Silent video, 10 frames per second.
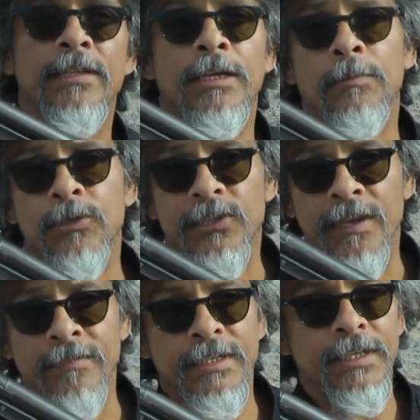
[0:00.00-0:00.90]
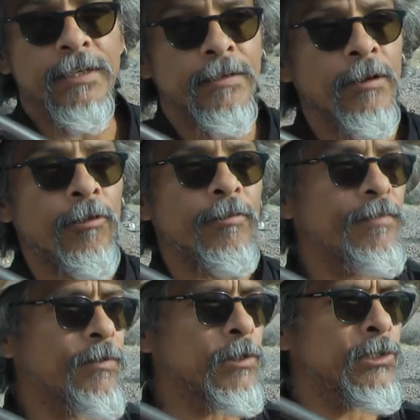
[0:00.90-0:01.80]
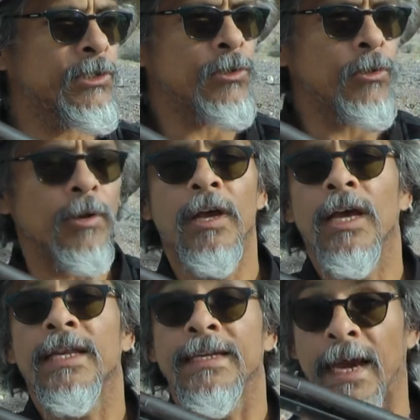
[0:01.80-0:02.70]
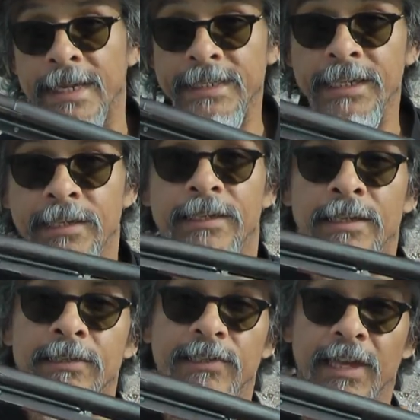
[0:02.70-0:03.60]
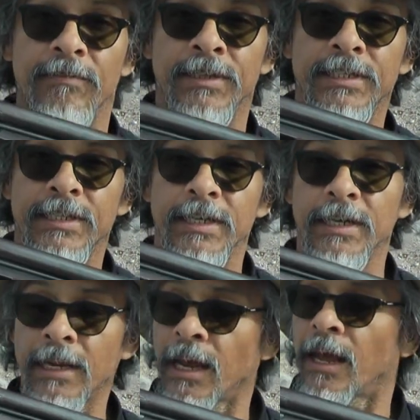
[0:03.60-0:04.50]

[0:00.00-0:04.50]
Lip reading: the number 17 refers to 1917,